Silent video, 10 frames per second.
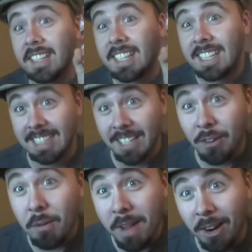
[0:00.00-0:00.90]

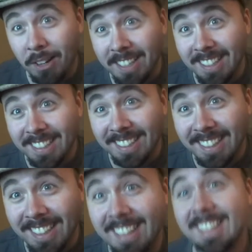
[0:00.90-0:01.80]
Clear American.
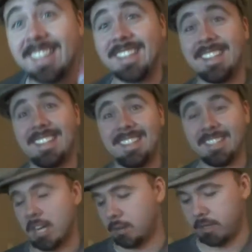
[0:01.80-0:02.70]

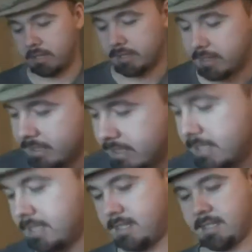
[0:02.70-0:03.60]
Not really.
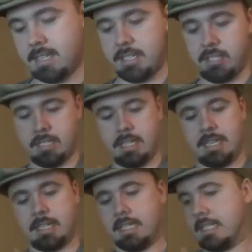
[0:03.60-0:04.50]
I just
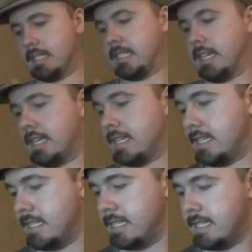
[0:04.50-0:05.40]
like this uh,
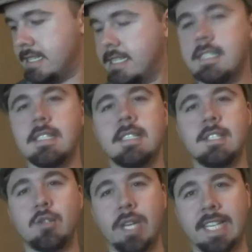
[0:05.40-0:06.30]

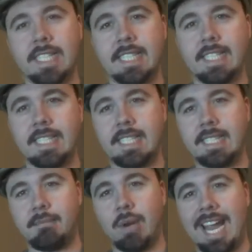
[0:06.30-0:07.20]
drink
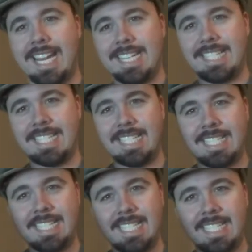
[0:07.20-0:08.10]
brand.
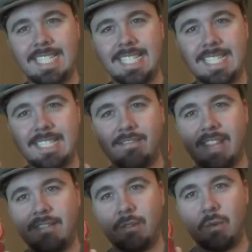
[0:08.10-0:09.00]
It's
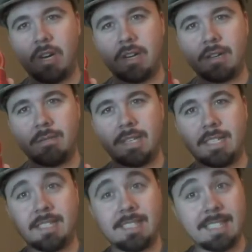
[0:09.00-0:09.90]
flavored water, but it
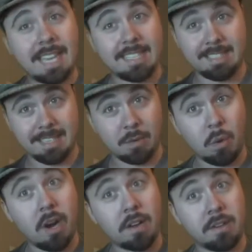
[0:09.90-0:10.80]
doesn't taste like
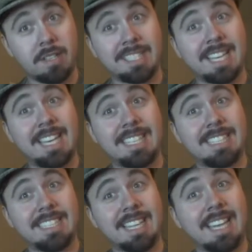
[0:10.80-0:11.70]
water. It
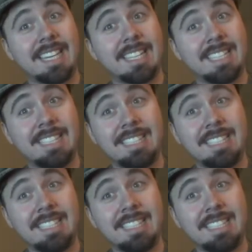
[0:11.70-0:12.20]
tastes like